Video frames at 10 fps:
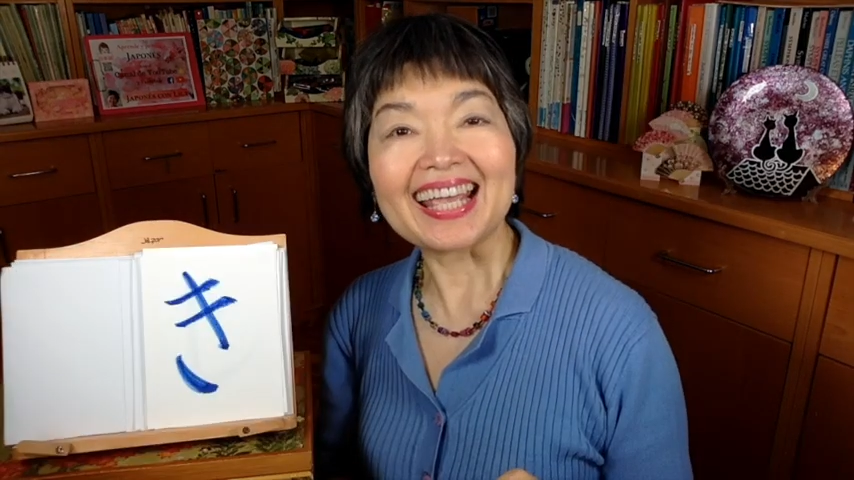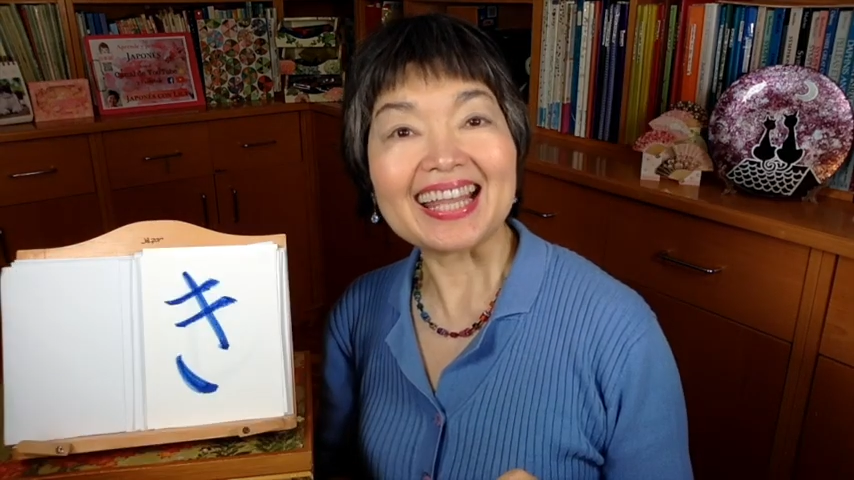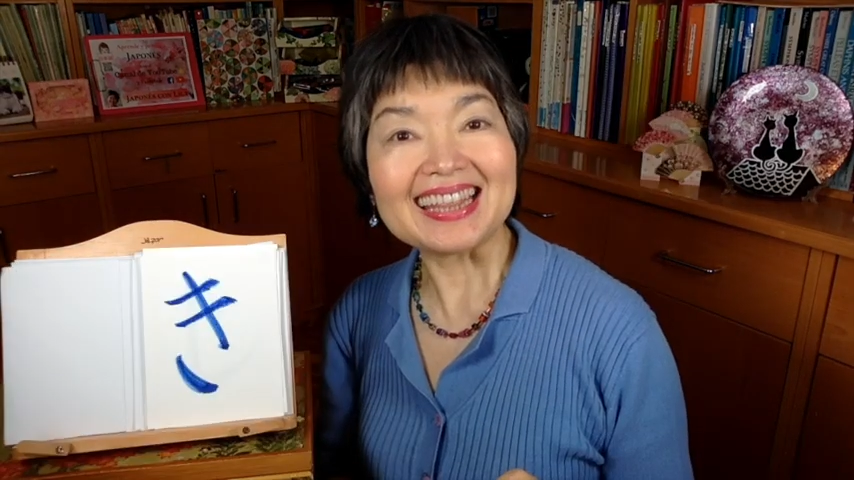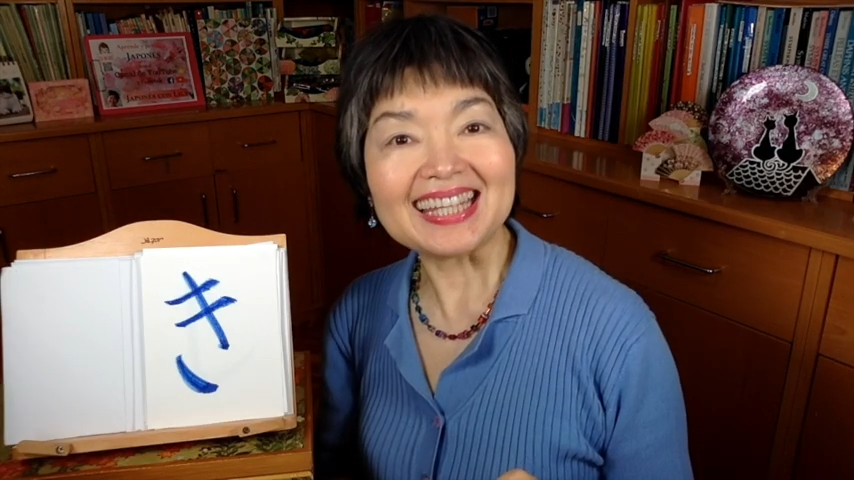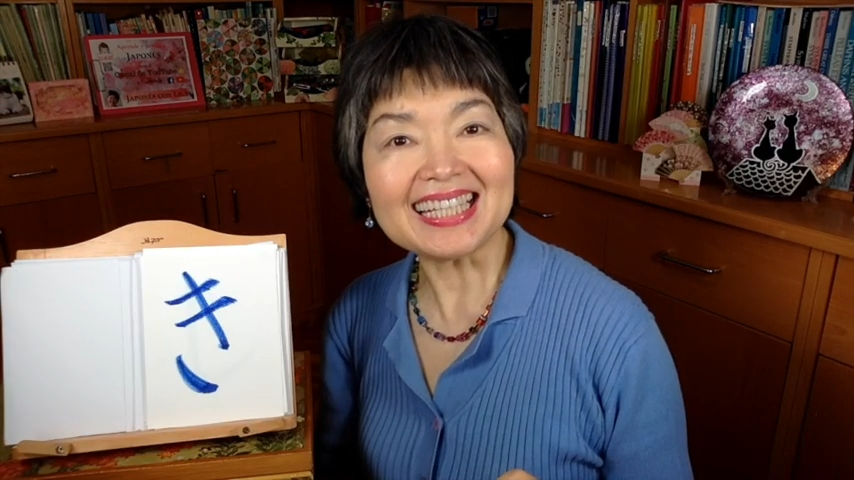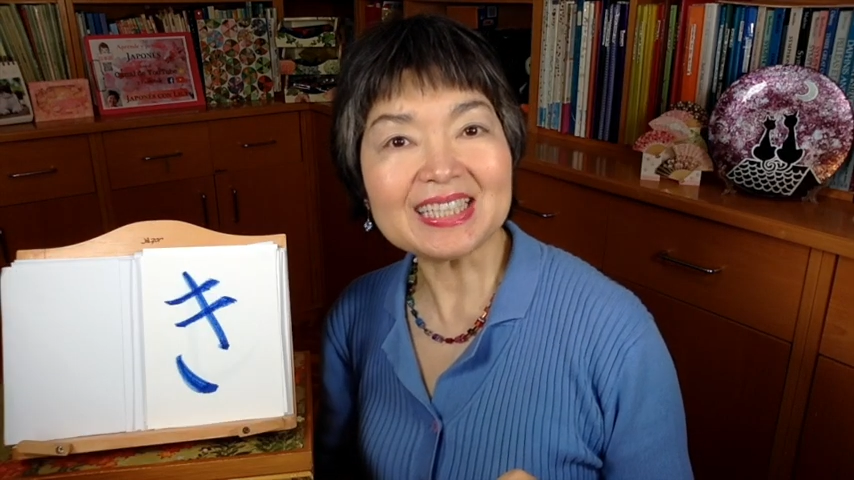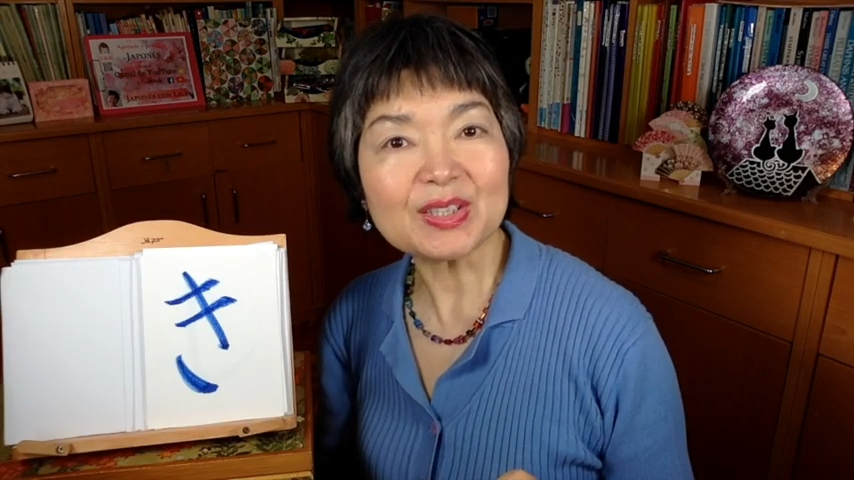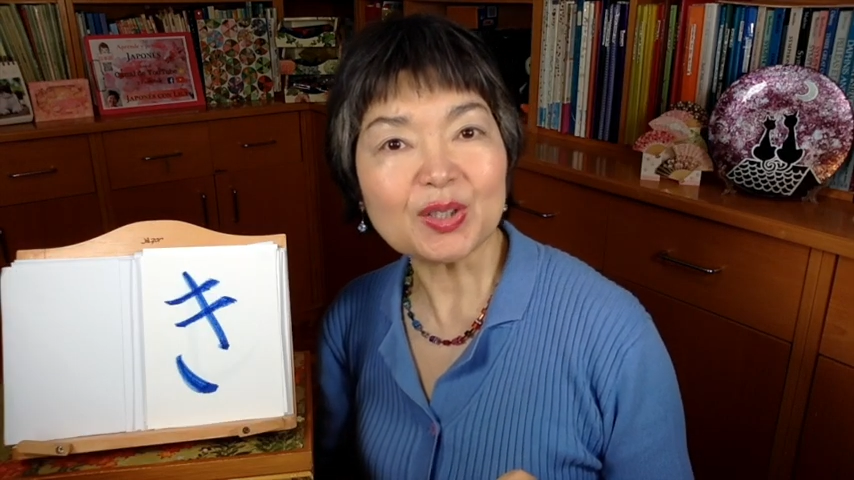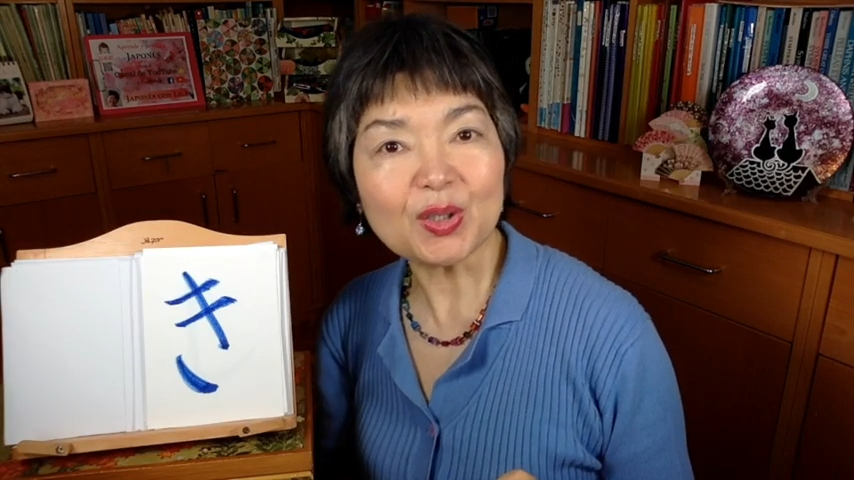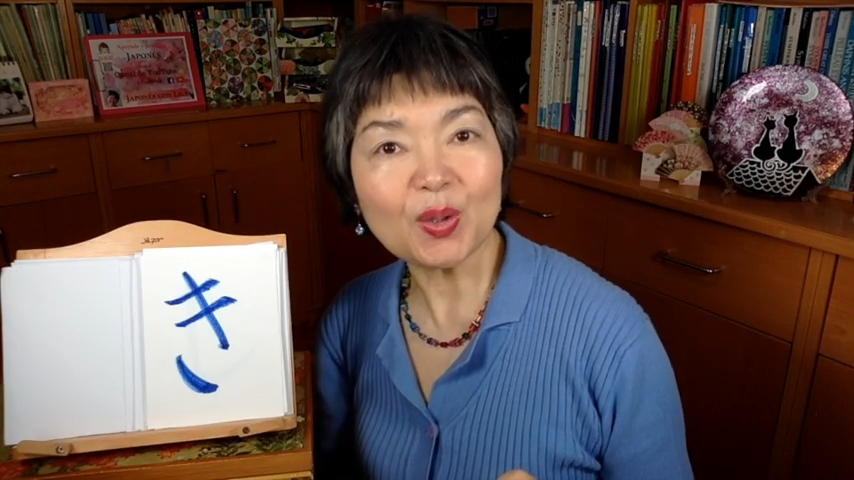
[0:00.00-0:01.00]
And
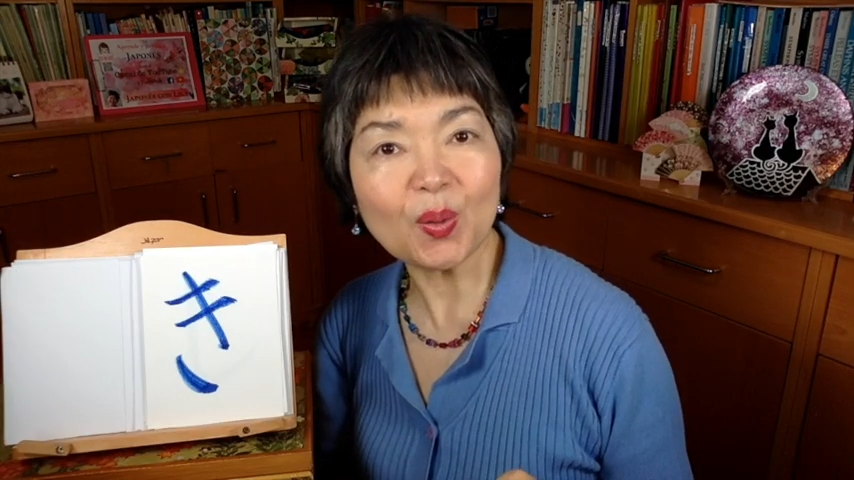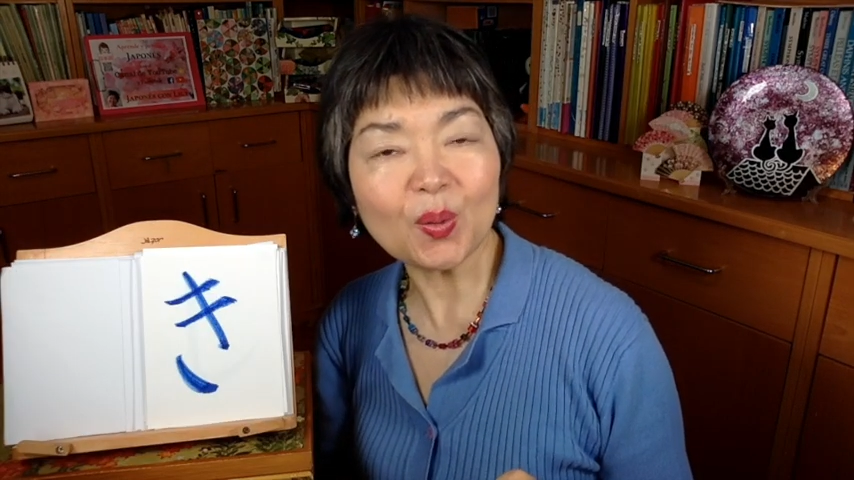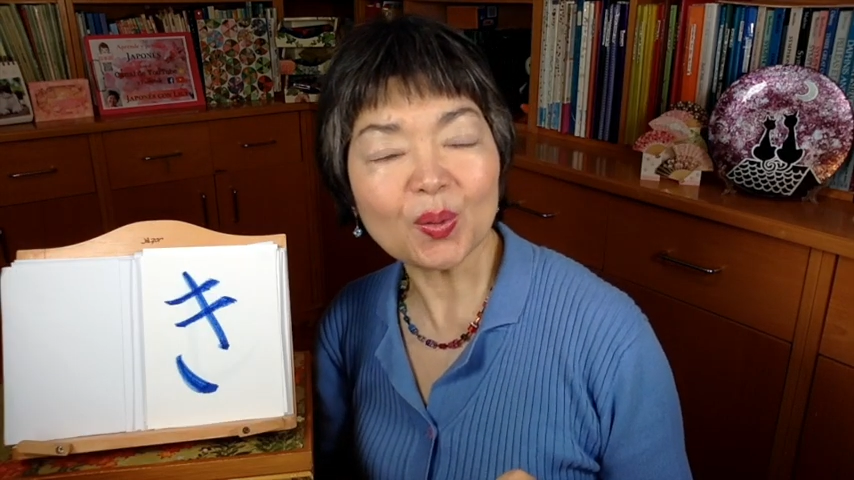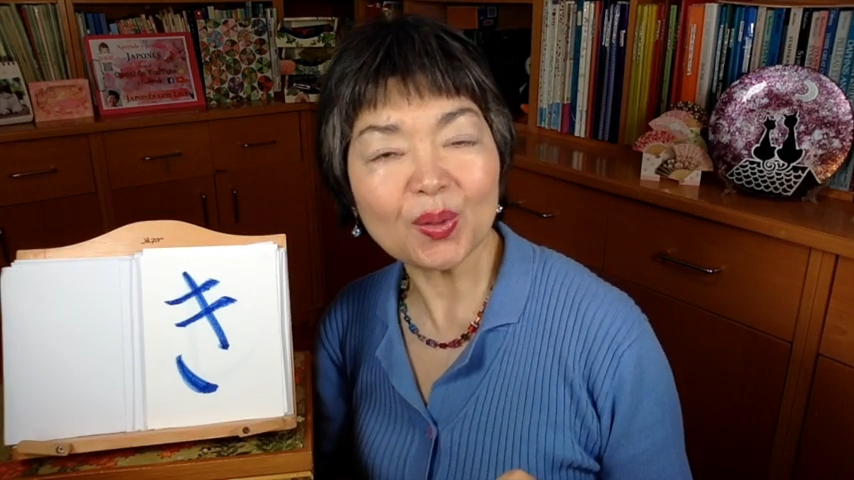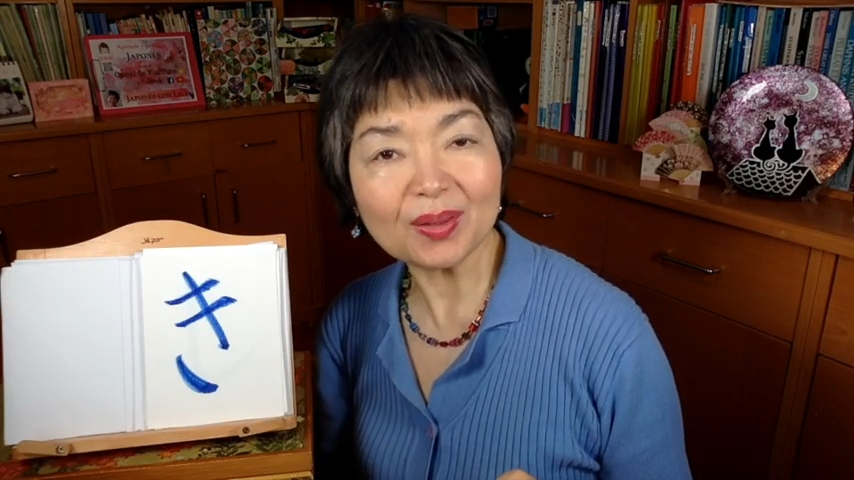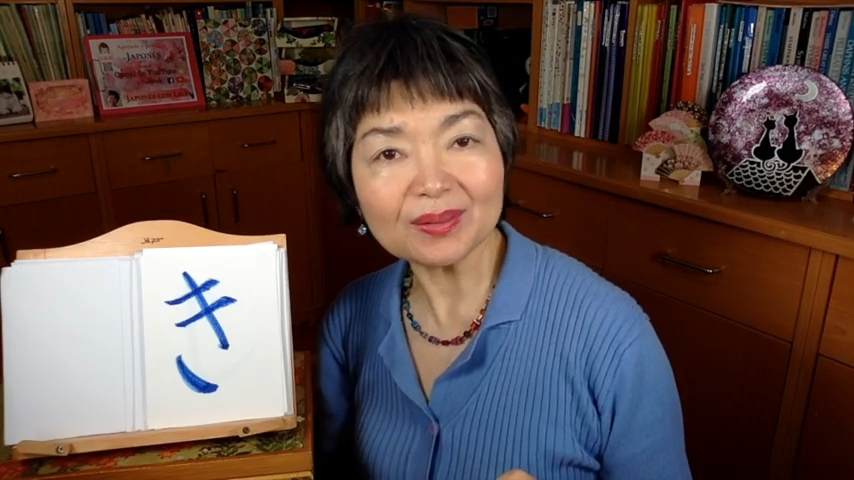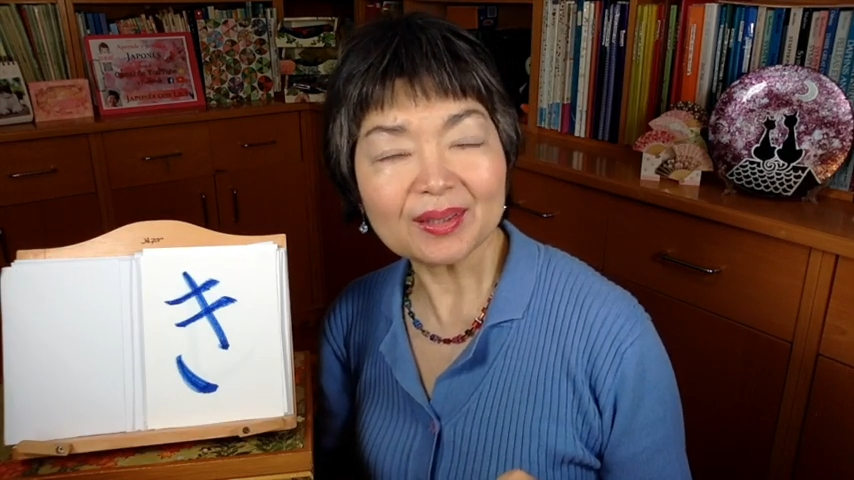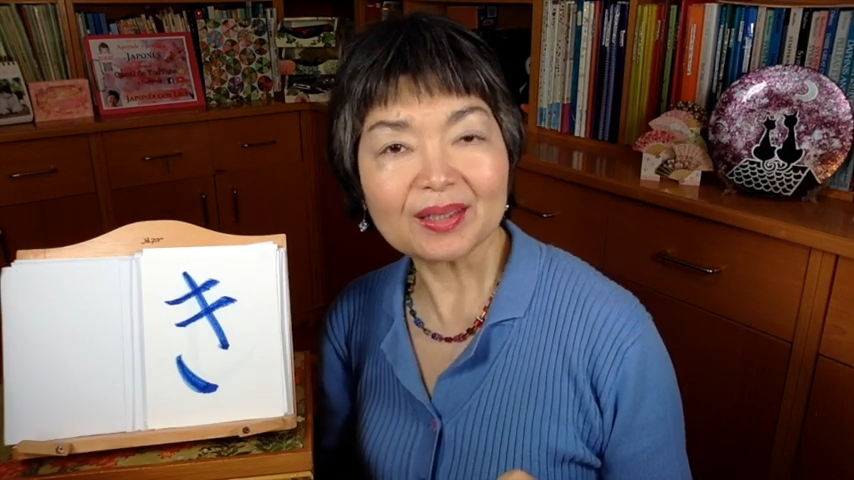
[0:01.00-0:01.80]
these yōgo,